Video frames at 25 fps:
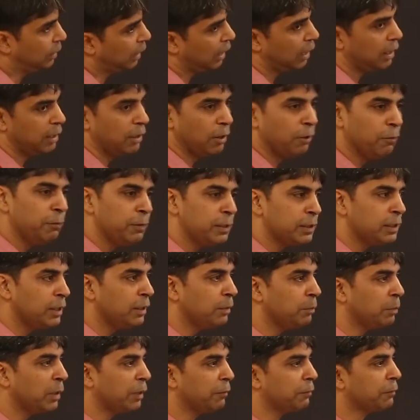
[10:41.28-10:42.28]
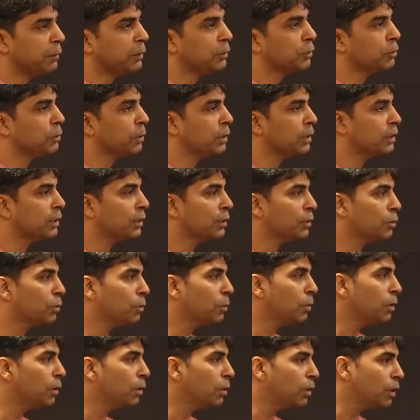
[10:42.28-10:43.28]
I obviously, my first choice is to
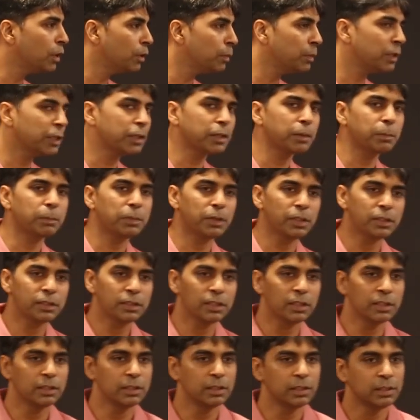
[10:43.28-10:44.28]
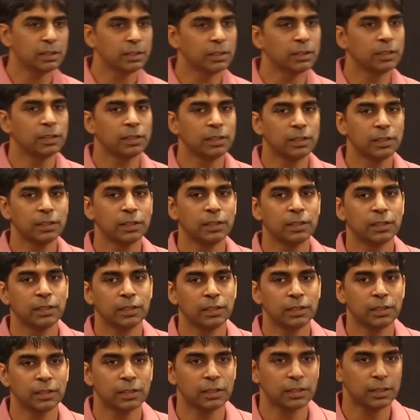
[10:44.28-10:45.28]
go look on a marketplace then.
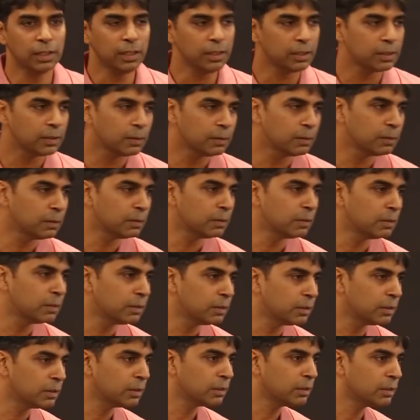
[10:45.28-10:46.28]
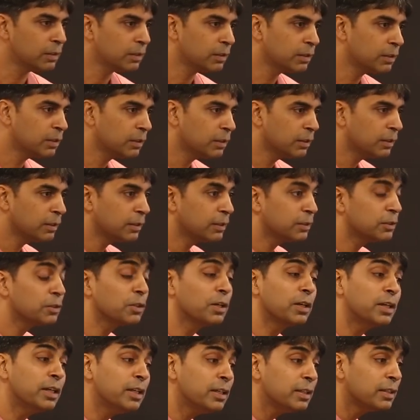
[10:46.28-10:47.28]
Correct?
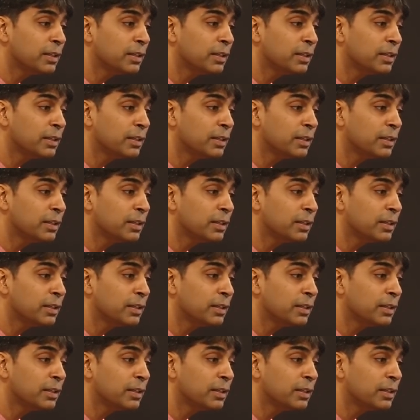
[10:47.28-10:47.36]
Sorry?